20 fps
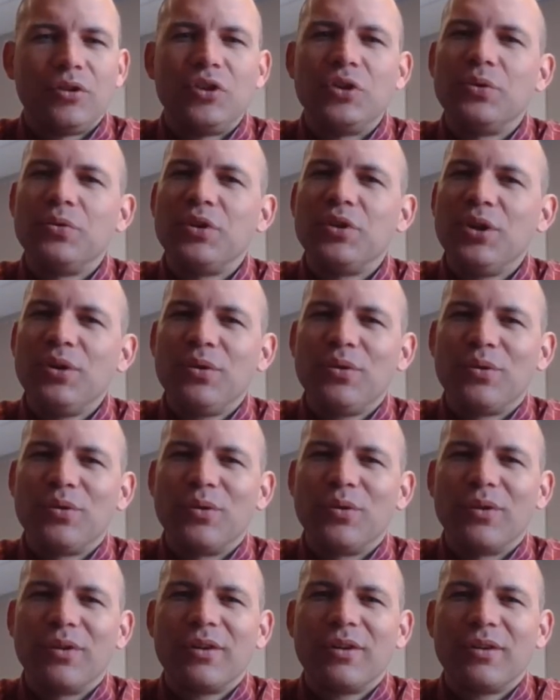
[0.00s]
Do
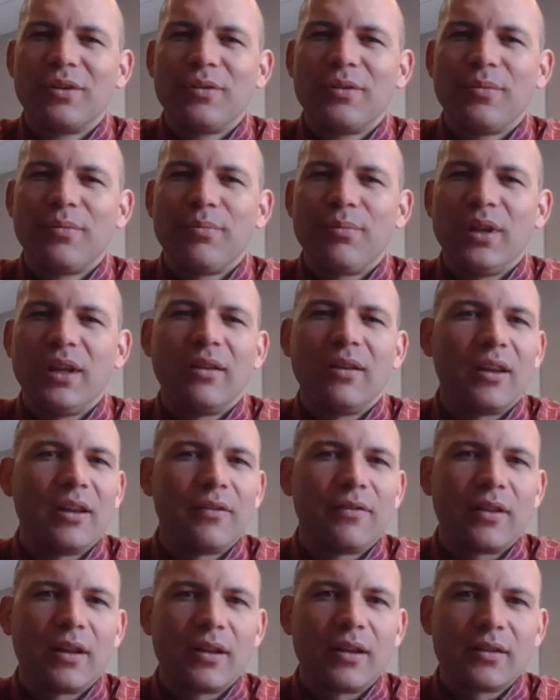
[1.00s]
you
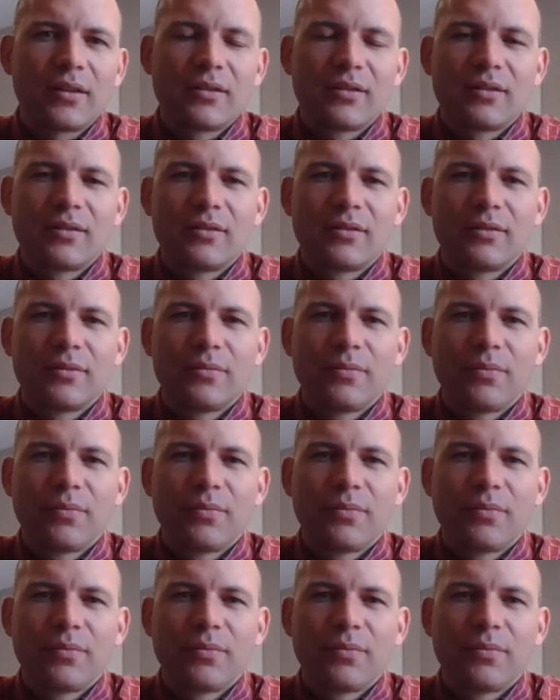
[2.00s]
believe this?